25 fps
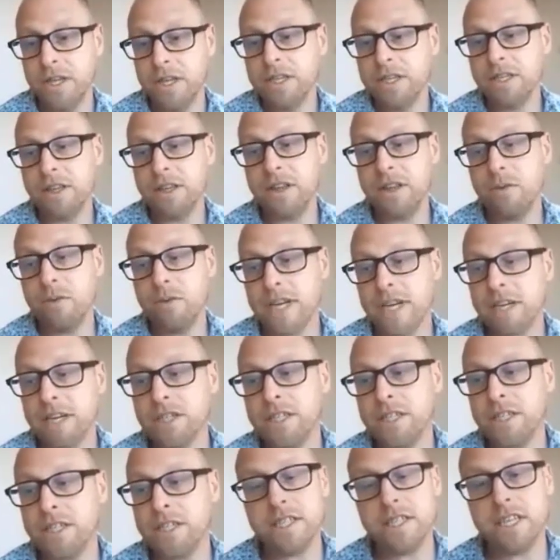So there was
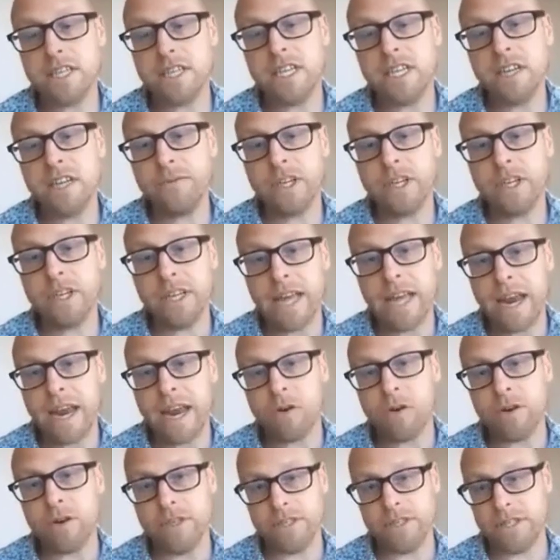actually significant
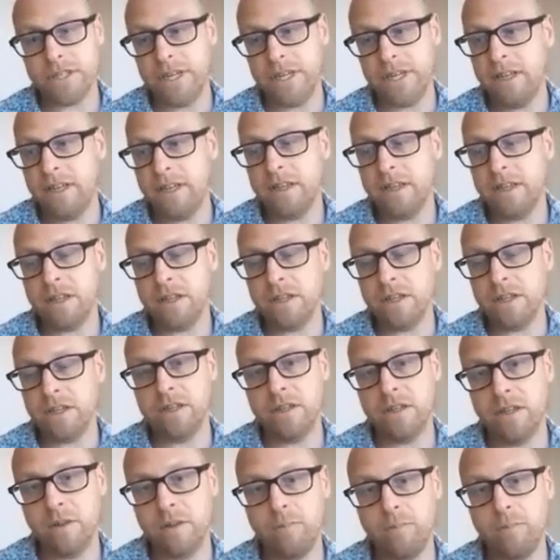errors in the